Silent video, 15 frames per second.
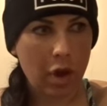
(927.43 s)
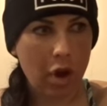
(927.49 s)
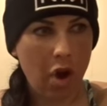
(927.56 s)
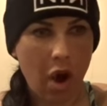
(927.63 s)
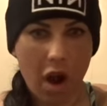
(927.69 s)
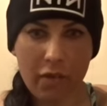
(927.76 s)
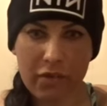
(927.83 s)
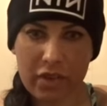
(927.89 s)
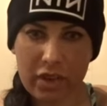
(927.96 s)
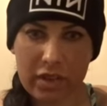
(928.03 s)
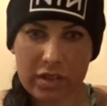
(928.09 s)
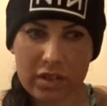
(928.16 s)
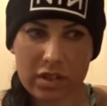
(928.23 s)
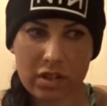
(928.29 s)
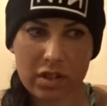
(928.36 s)

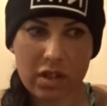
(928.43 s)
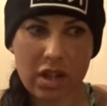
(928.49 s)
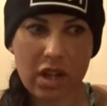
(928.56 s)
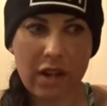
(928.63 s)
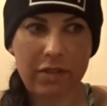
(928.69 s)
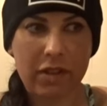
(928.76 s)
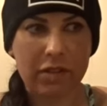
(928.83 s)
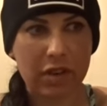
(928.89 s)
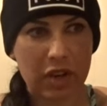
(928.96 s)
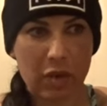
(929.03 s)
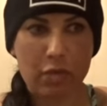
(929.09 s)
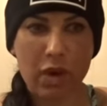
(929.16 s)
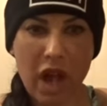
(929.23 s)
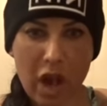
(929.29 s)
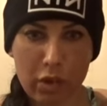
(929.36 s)
confident and I feel very
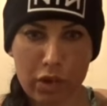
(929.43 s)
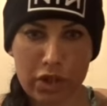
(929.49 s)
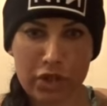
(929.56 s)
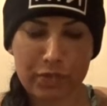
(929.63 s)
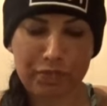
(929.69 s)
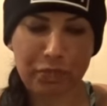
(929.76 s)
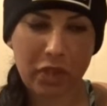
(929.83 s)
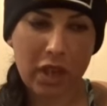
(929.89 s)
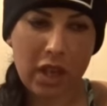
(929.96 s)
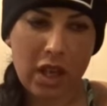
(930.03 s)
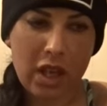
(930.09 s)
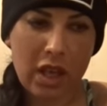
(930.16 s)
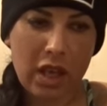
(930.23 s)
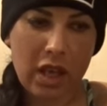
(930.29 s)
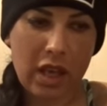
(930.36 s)
empowered.
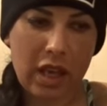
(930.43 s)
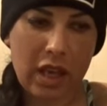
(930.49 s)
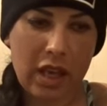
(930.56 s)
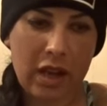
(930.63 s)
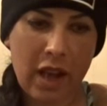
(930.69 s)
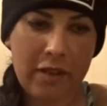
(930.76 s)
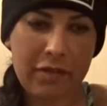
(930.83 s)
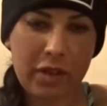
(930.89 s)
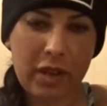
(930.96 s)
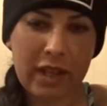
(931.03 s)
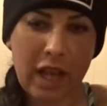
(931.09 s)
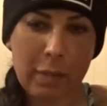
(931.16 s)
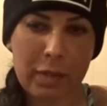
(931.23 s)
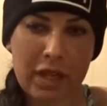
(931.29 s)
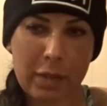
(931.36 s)
And I feel
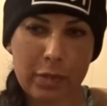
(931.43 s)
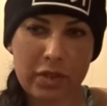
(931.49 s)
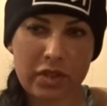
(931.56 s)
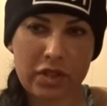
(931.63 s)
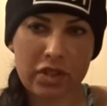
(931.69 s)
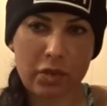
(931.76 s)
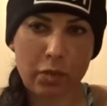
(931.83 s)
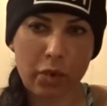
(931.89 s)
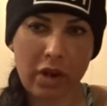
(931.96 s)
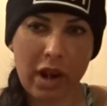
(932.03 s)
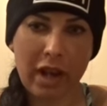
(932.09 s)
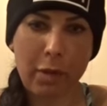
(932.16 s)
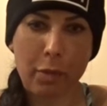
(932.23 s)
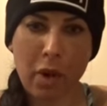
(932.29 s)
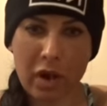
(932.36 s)
like I'm in a position where
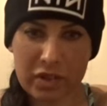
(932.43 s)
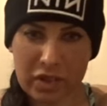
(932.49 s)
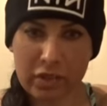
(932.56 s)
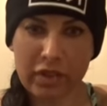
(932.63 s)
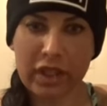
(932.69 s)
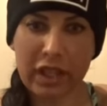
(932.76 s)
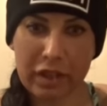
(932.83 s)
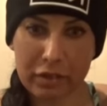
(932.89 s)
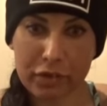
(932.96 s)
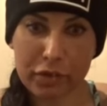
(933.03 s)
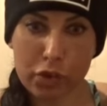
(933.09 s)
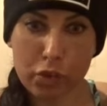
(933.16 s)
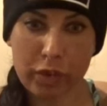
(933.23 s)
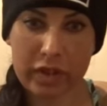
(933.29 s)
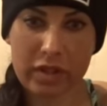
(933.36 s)
I can positively
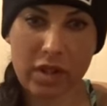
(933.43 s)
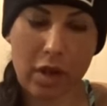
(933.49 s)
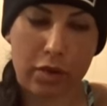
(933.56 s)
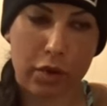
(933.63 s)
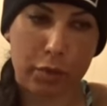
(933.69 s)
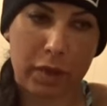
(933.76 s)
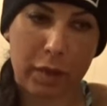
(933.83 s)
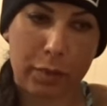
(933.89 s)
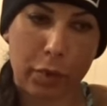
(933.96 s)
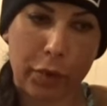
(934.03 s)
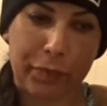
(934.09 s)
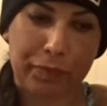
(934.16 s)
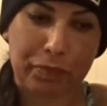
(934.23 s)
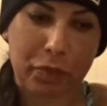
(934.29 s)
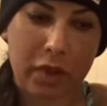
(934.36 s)
influence other
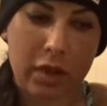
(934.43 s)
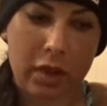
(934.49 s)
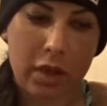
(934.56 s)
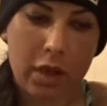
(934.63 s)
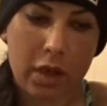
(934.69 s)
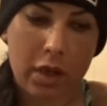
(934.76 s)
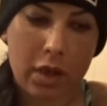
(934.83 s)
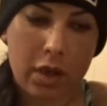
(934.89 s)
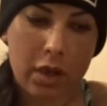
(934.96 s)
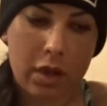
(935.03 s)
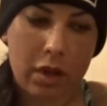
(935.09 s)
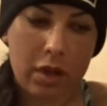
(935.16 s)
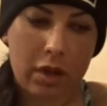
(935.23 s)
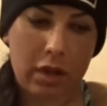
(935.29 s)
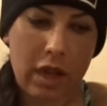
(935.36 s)
people.
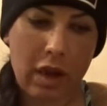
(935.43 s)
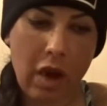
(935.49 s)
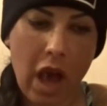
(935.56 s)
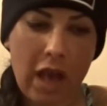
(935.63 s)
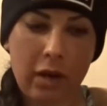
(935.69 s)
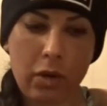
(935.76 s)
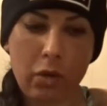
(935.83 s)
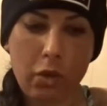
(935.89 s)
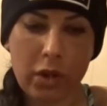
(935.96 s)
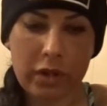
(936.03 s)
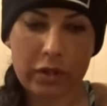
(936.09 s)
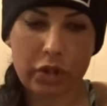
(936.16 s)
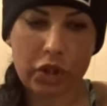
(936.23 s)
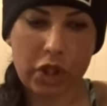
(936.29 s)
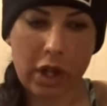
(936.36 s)
Now, I don't want
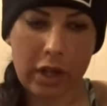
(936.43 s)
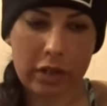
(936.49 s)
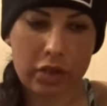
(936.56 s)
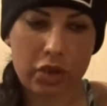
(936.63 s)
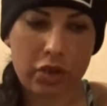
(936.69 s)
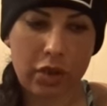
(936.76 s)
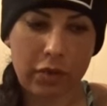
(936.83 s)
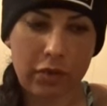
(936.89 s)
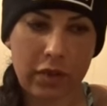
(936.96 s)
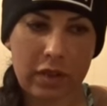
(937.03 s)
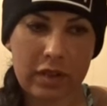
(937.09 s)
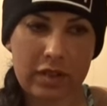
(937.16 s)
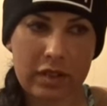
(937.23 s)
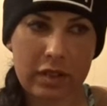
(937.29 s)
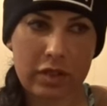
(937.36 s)
to judge the
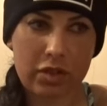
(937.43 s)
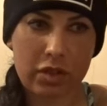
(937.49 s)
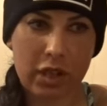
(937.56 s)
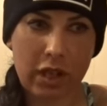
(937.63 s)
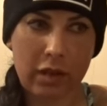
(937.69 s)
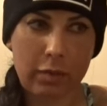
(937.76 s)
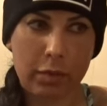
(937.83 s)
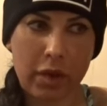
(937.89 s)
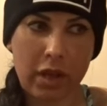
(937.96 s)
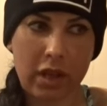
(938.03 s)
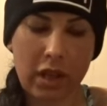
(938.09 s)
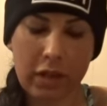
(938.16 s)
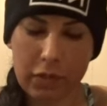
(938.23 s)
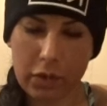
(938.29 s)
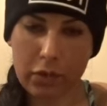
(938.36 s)
fitness industry,
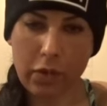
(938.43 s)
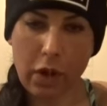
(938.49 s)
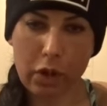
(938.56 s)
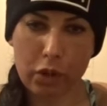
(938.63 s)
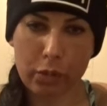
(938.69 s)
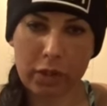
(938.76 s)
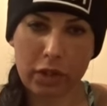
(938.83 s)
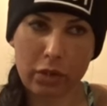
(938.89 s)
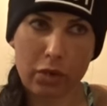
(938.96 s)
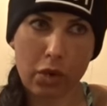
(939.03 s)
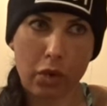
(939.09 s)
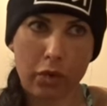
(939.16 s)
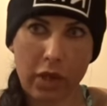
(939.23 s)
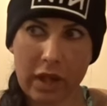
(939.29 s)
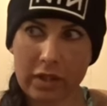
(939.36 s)
but if you follow me, you
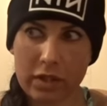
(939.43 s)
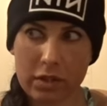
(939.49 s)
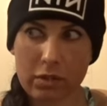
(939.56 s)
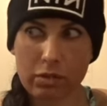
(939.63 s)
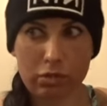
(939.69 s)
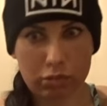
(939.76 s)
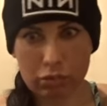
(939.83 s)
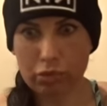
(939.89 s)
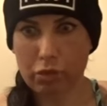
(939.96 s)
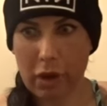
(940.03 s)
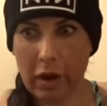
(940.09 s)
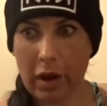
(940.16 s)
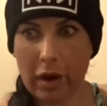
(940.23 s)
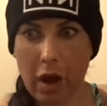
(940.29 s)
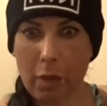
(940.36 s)
know that's
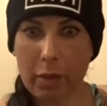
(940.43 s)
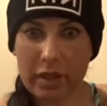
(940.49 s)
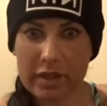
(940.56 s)
where I got my